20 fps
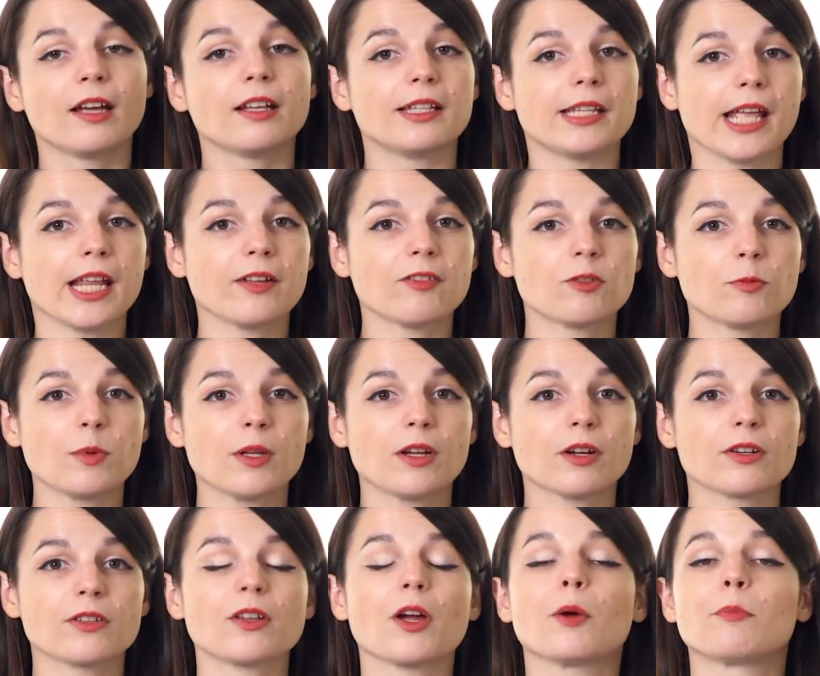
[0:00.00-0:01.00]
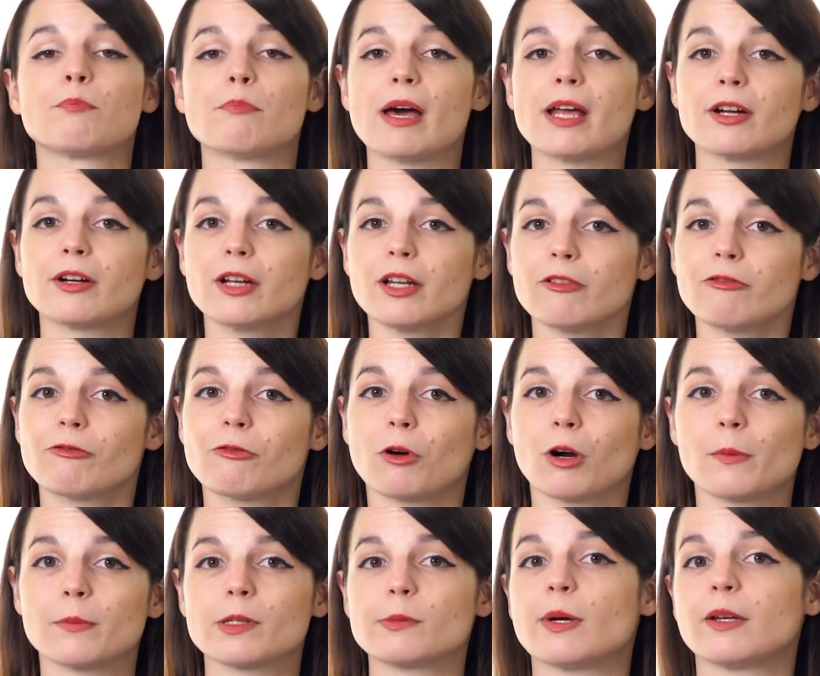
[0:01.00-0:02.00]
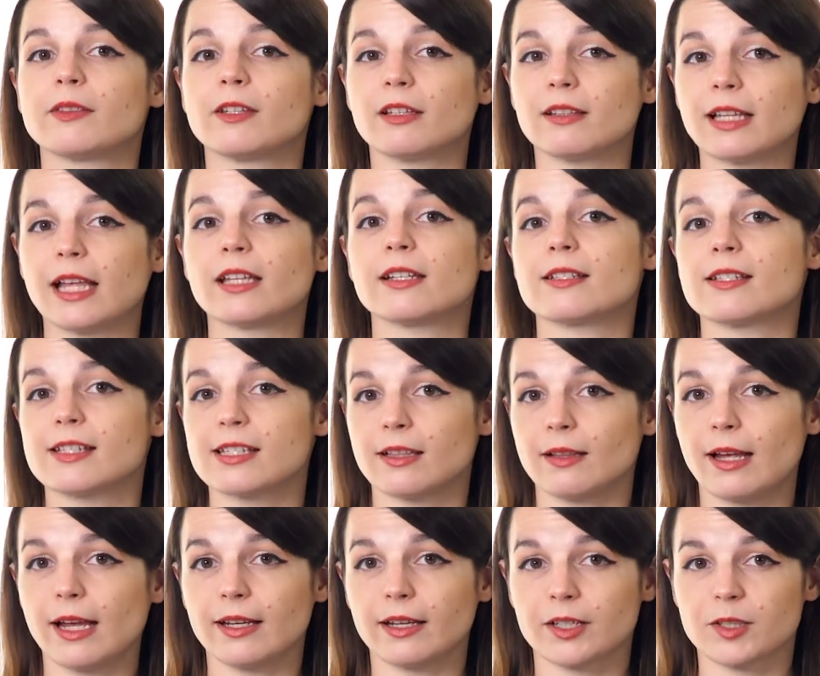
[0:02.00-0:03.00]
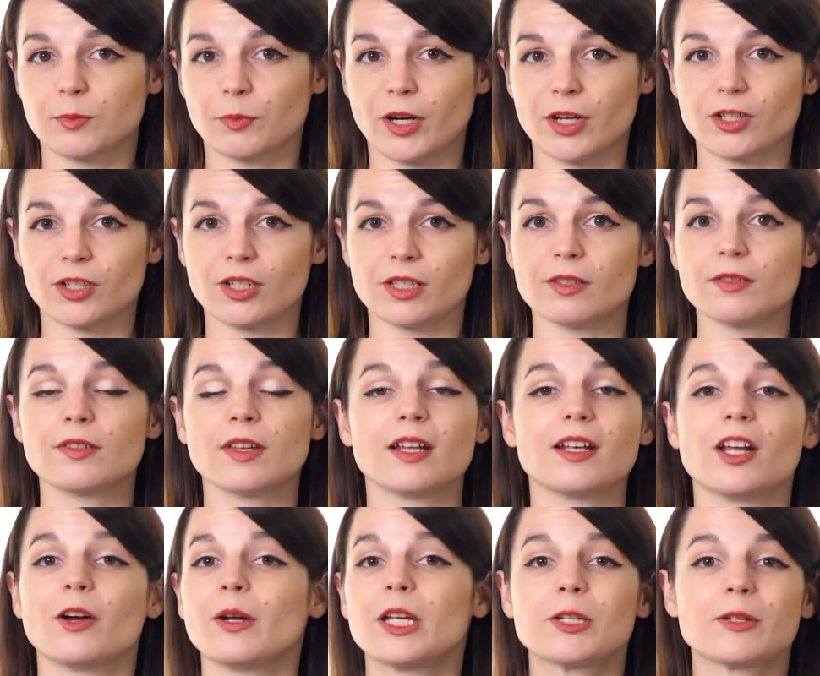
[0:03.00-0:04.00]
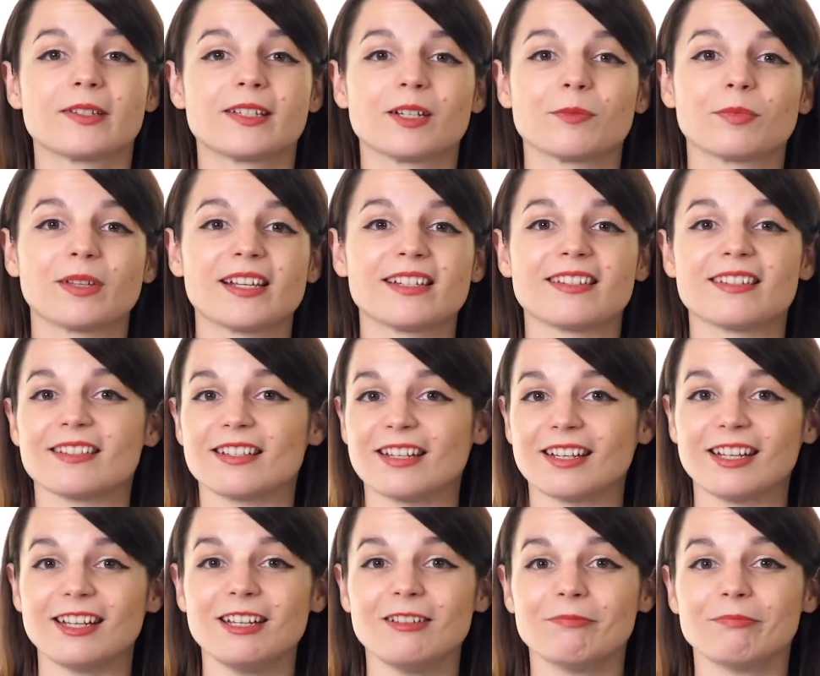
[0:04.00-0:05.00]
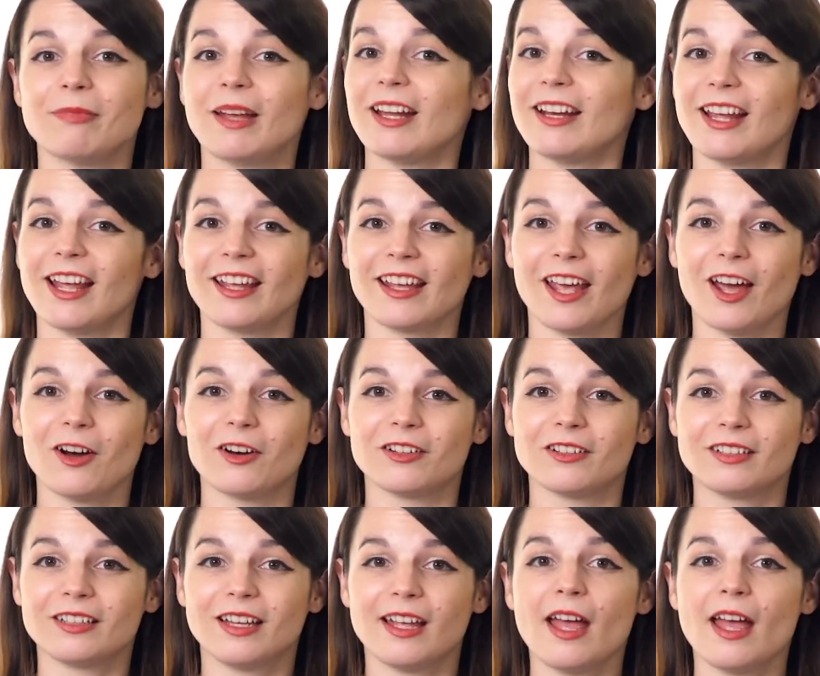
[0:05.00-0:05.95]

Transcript: Native speakers are better informed about the latest slang expressions and know interesting places to eat and hang out.